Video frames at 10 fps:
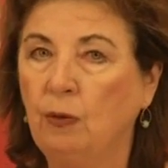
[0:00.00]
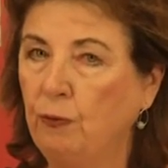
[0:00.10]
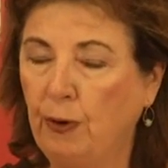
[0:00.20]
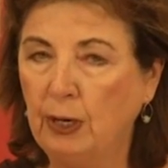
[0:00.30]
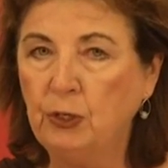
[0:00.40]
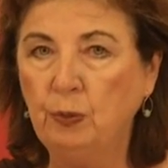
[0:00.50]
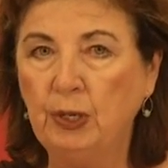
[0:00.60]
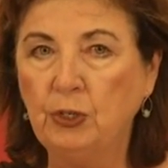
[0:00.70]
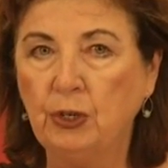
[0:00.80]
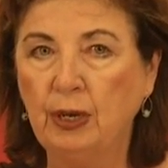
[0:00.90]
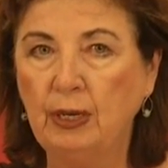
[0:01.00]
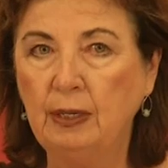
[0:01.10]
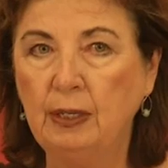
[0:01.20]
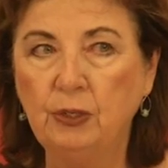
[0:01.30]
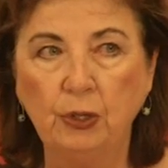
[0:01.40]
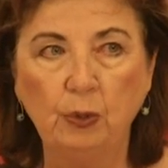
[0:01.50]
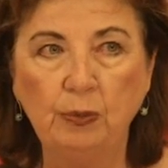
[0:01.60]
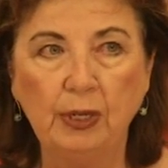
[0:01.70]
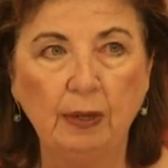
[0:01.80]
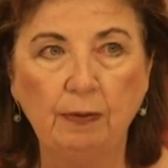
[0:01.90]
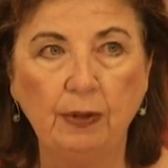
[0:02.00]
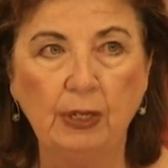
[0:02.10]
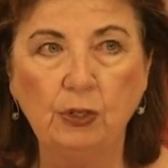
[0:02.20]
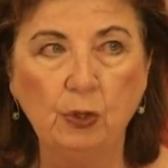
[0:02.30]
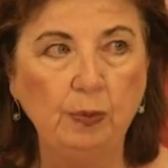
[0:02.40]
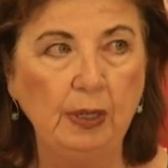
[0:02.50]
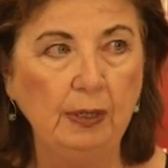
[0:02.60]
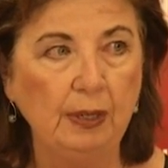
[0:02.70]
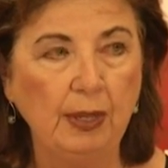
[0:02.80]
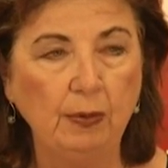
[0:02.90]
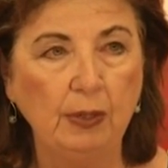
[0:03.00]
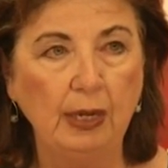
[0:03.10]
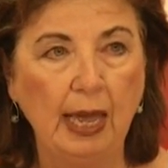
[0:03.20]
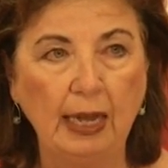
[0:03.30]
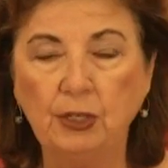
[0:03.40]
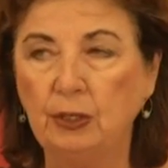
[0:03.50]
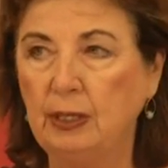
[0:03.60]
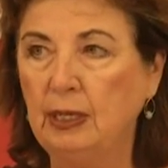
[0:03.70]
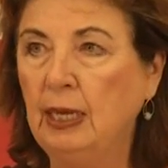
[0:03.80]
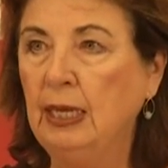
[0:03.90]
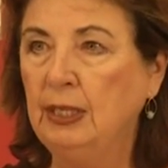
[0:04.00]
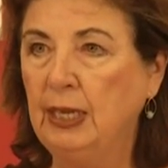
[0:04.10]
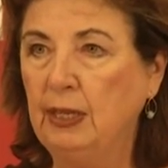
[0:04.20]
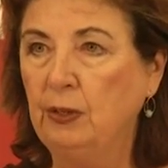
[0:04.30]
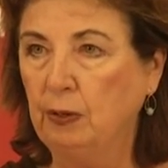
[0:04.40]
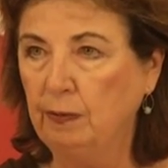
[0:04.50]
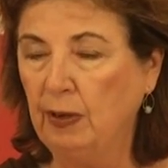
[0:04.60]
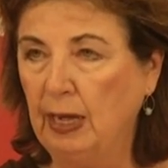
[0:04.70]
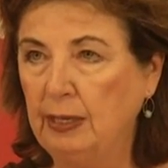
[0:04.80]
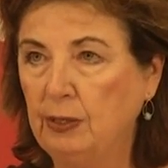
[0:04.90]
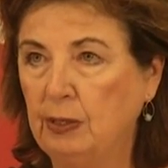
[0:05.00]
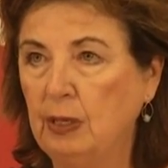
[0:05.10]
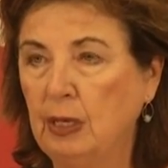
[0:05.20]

far too much credit in terms of assuming that they would actually take their advice.